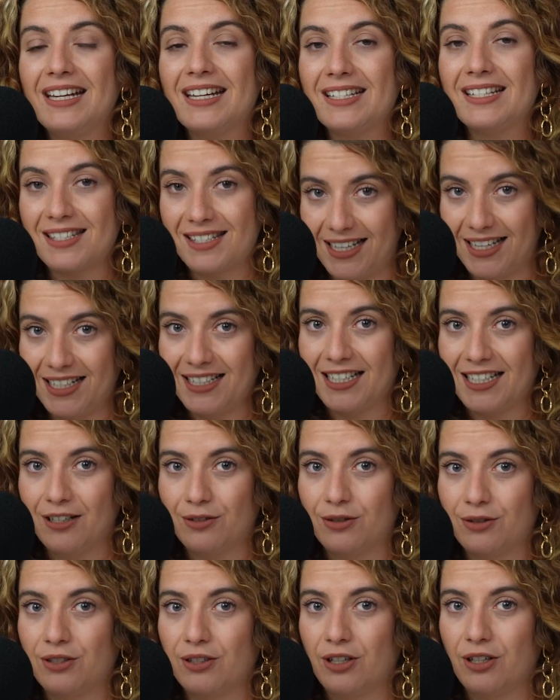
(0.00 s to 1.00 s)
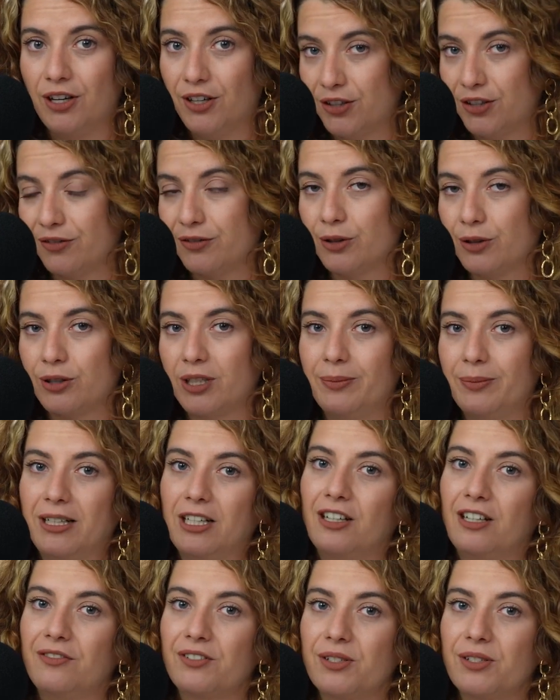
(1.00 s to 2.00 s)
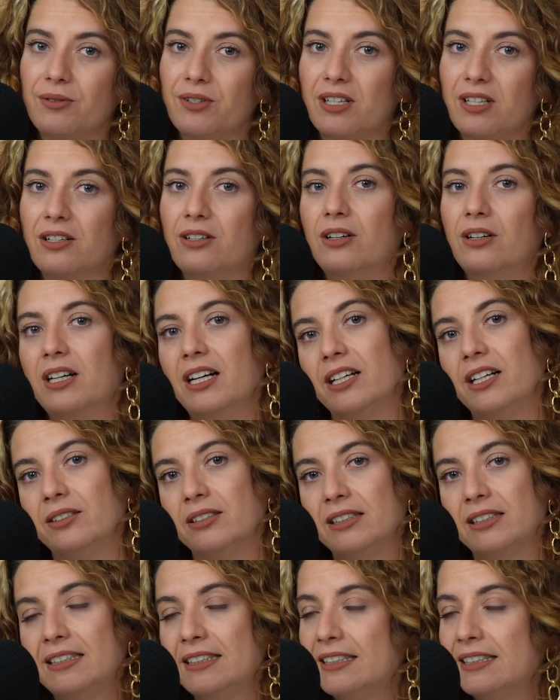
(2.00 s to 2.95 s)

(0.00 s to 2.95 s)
sat down on the floor in my office, and I was like, okay,